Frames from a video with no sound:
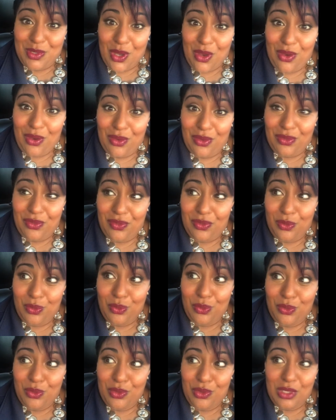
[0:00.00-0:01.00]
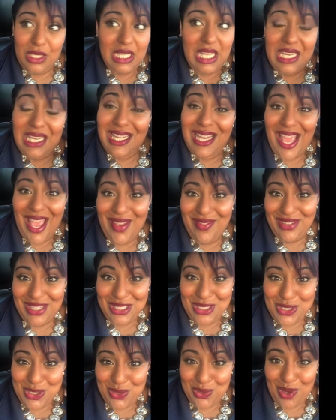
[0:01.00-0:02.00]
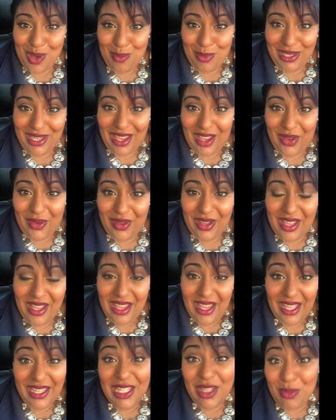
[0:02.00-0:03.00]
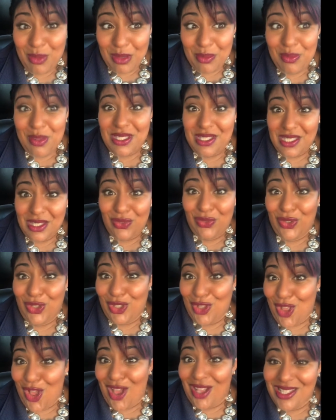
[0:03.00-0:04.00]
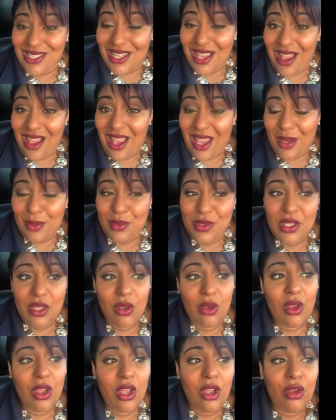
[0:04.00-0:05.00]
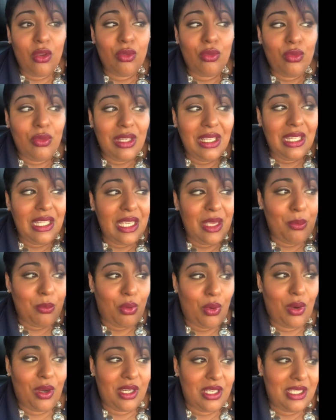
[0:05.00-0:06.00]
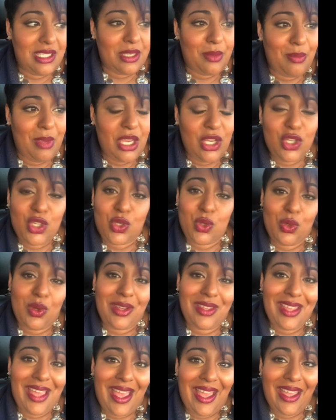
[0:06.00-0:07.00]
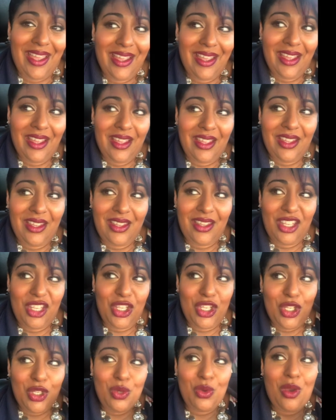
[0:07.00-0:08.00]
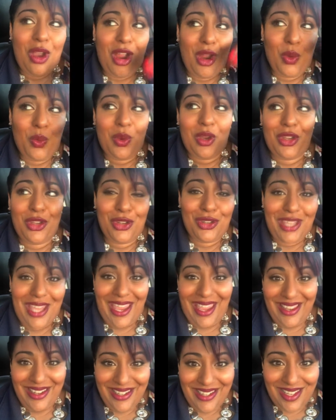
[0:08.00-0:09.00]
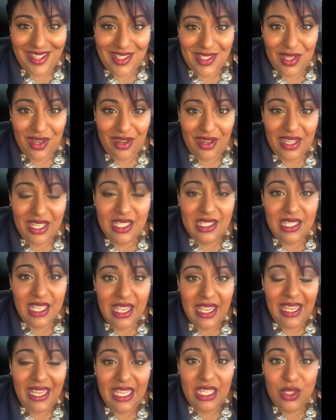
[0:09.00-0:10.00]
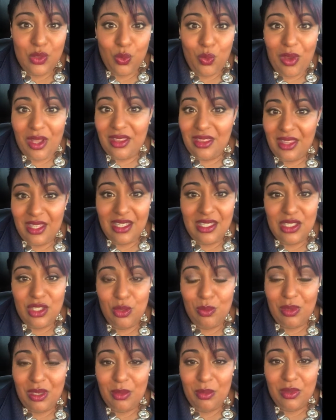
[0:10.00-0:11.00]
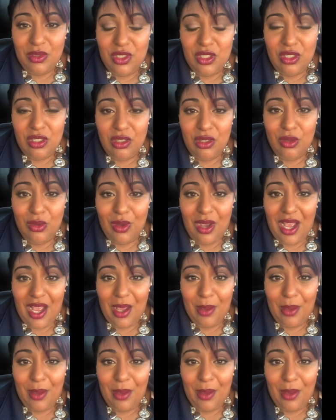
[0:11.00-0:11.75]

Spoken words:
dove, they didn't have an Instagram account, and they've been in business for a long time. So really important to make sure that you are where your candidates are, because it's one thing to be able to